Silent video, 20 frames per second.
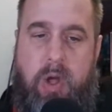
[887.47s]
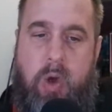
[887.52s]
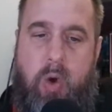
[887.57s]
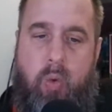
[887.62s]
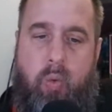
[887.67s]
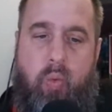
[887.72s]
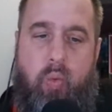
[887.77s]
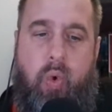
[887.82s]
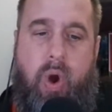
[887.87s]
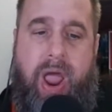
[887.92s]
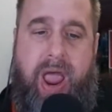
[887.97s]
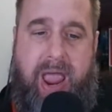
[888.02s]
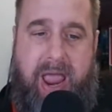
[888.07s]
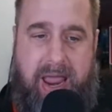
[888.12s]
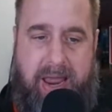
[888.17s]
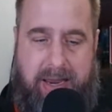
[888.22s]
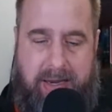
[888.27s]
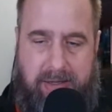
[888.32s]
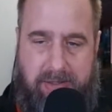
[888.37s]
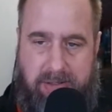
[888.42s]

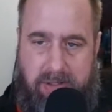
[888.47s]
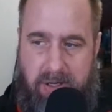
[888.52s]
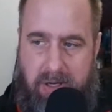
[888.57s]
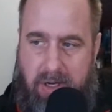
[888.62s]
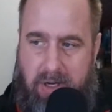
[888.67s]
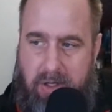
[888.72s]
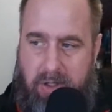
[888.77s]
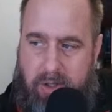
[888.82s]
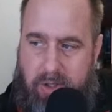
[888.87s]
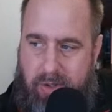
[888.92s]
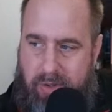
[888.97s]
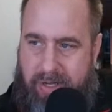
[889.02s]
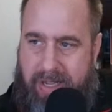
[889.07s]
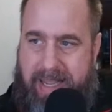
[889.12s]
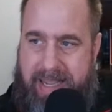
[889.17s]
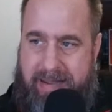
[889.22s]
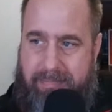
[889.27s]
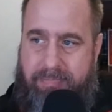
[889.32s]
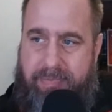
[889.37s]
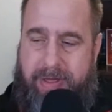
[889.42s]
ways to
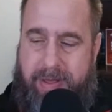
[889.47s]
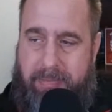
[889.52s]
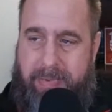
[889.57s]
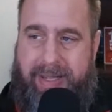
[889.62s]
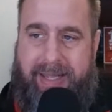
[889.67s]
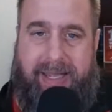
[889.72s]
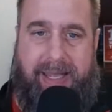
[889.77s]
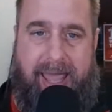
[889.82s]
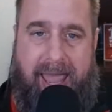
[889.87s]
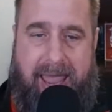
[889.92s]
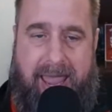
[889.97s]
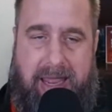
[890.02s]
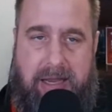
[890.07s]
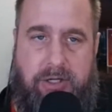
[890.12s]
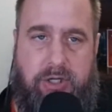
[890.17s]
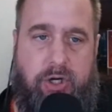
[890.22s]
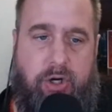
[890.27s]
keep them engaged.